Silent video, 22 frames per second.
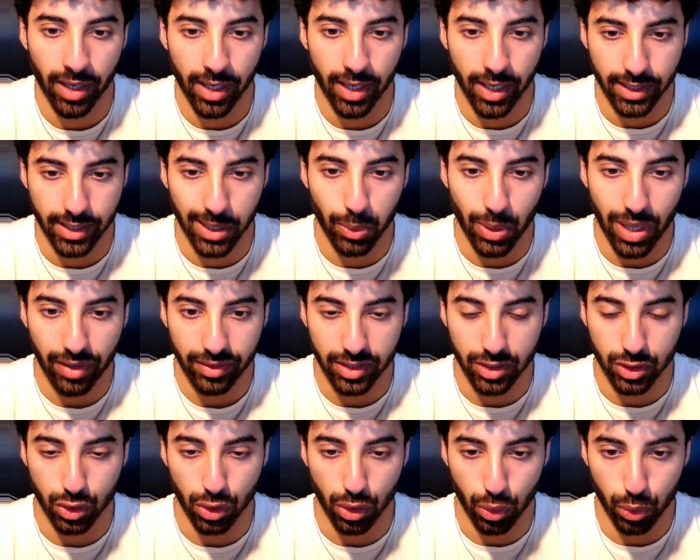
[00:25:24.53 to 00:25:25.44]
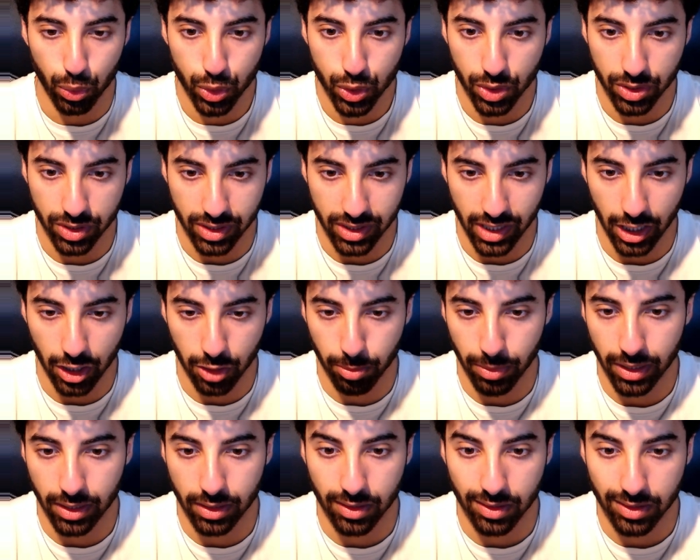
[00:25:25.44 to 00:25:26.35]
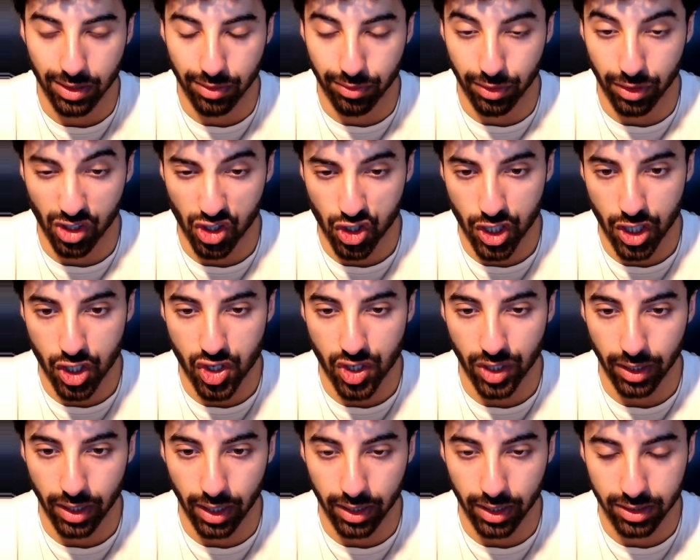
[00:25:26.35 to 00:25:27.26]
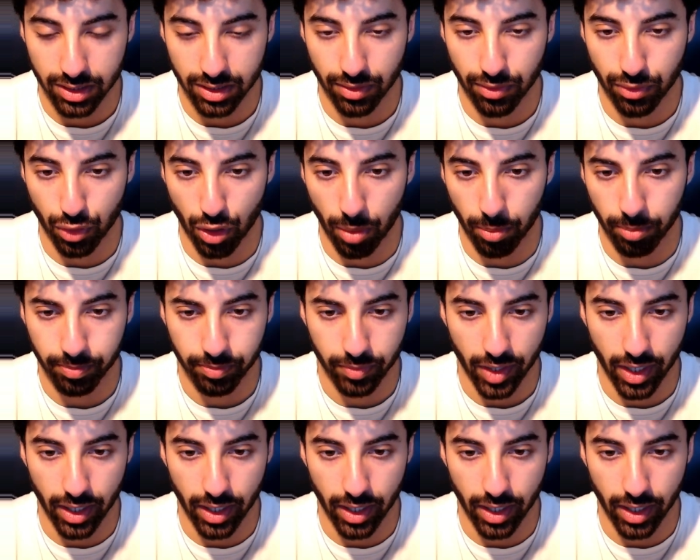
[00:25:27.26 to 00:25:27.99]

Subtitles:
Then we have the solution statement differentiating us from